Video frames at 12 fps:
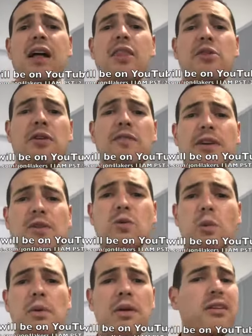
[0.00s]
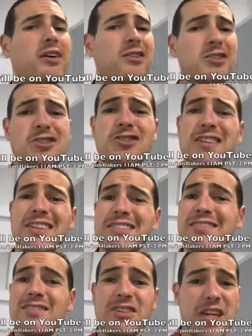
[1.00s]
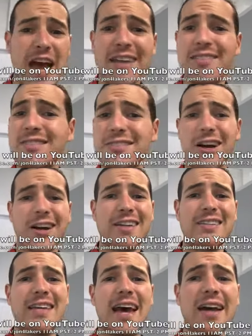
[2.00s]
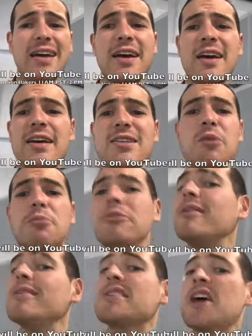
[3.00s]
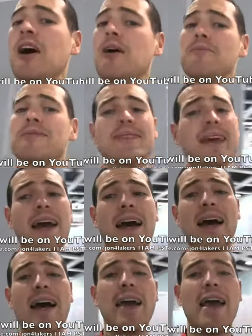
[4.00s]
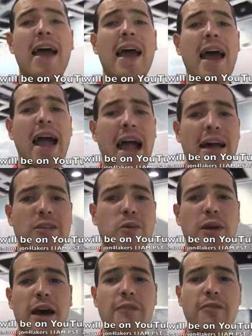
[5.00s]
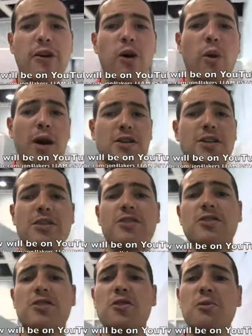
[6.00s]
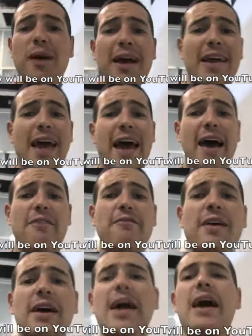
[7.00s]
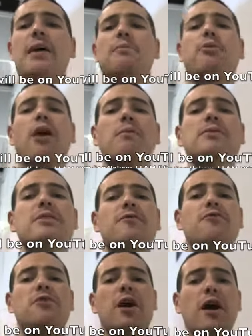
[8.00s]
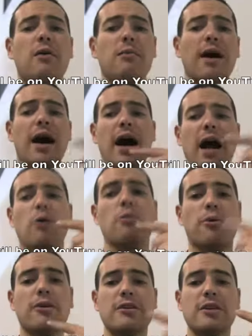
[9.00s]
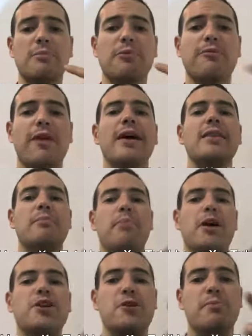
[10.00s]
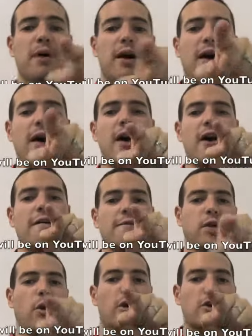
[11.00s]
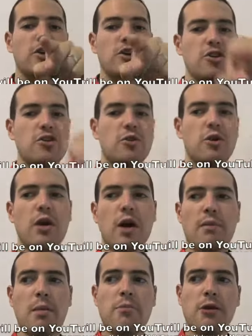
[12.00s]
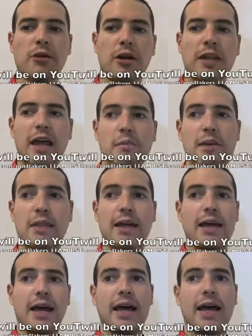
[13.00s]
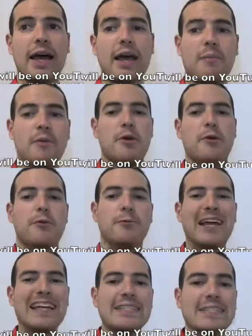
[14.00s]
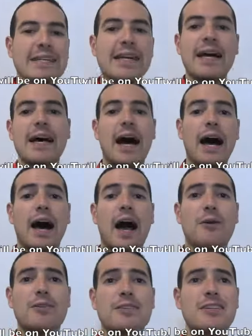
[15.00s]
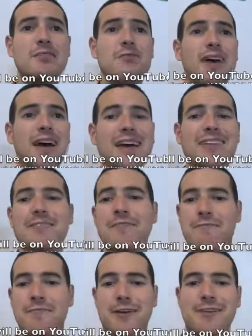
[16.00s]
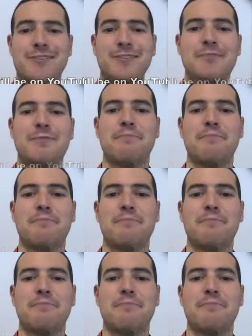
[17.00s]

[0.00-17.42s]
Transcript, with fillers: Three of us will be there just sitting, chatting, talking tech. So please come say hi hi, ask whatever questions you might have, and I promise if you come, I will personally provide the punch and pie for you. People are looking at me like I am crazy. Uh, I'll see you guys very soon.